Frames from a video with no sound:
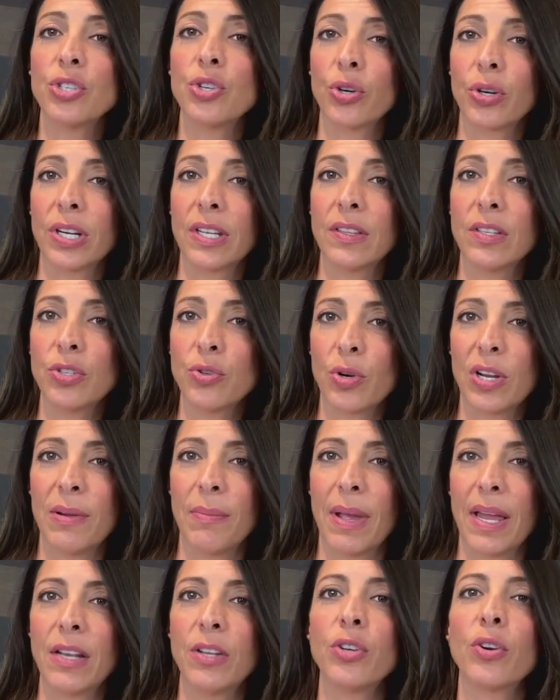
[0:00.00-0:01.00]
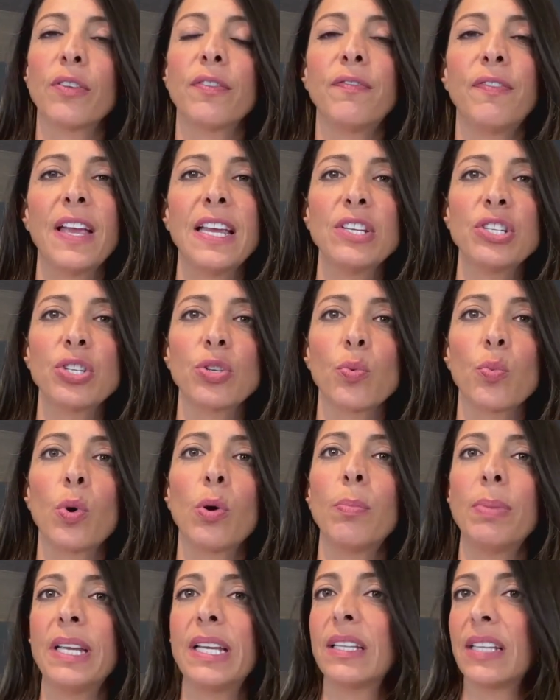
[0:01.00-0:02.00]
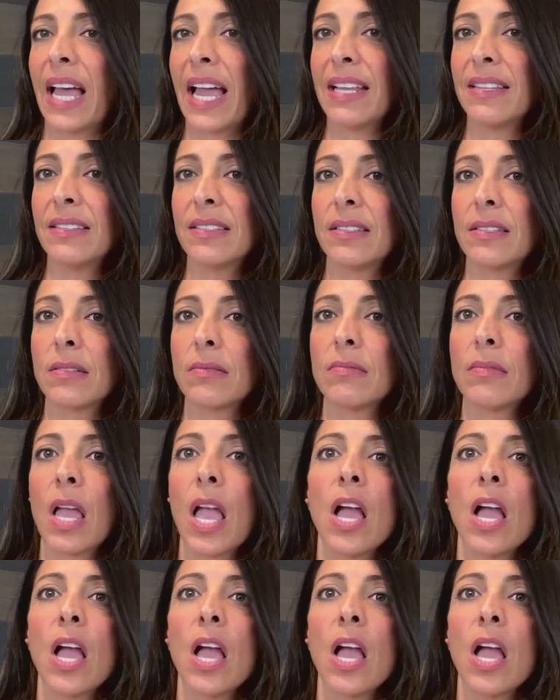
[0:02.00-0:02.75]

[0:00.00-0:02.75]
During the treatment, your face will be cleansed,